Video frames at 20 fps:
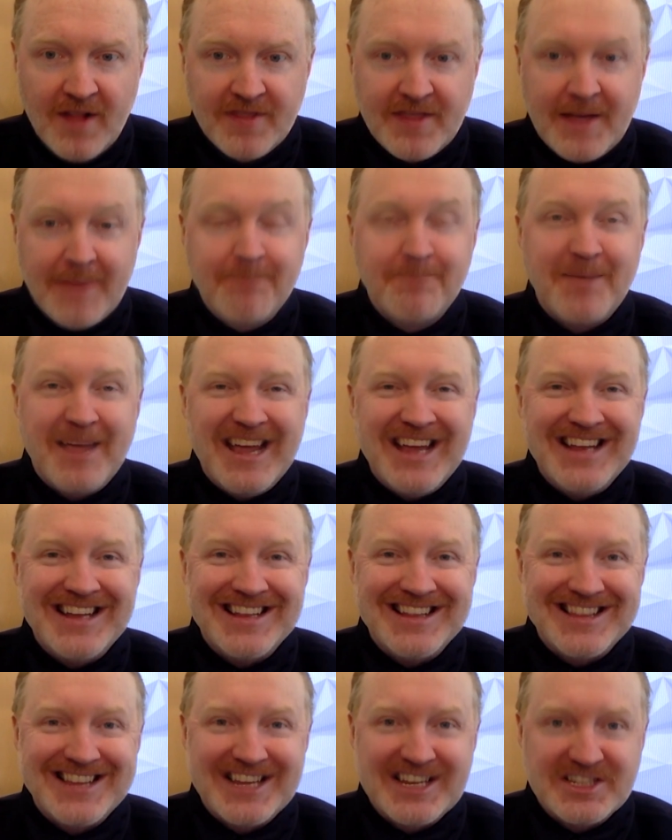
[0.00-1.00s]
They beat
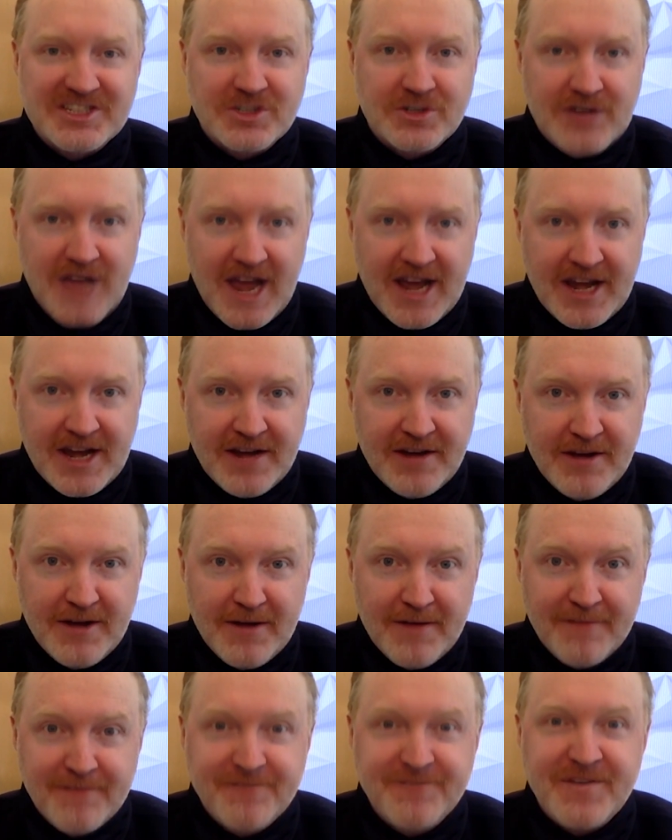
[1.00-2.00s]
Leeds United,
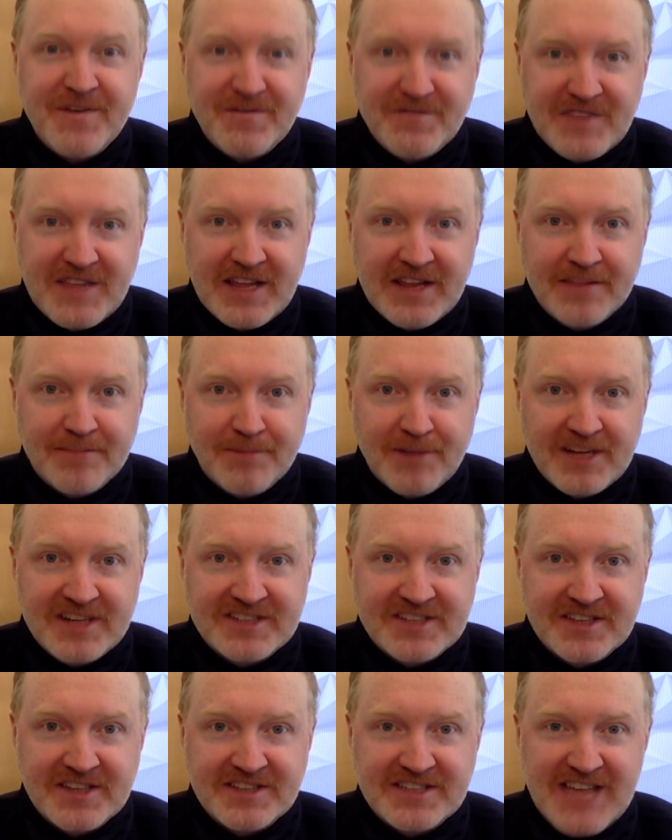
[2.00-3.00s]
15th
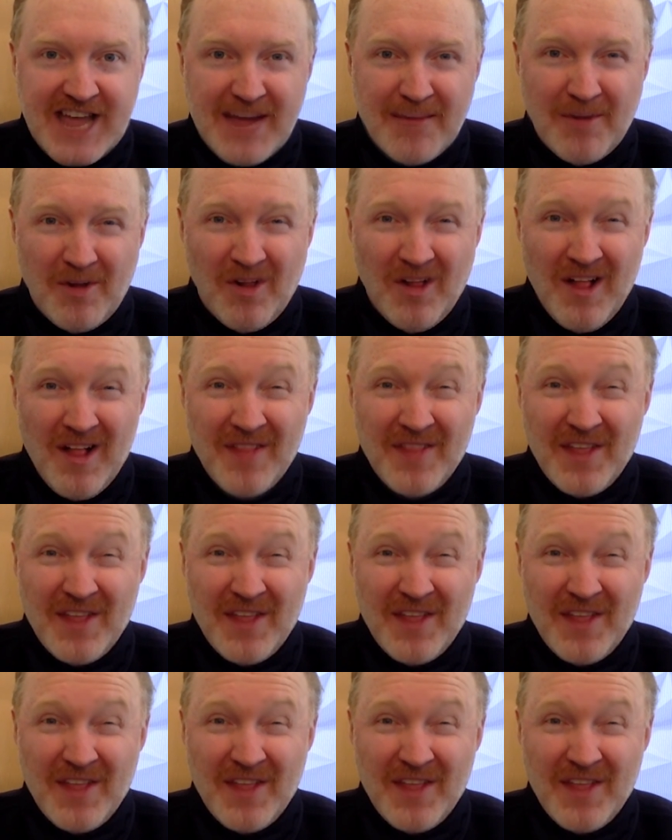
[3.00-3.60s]
place in the table.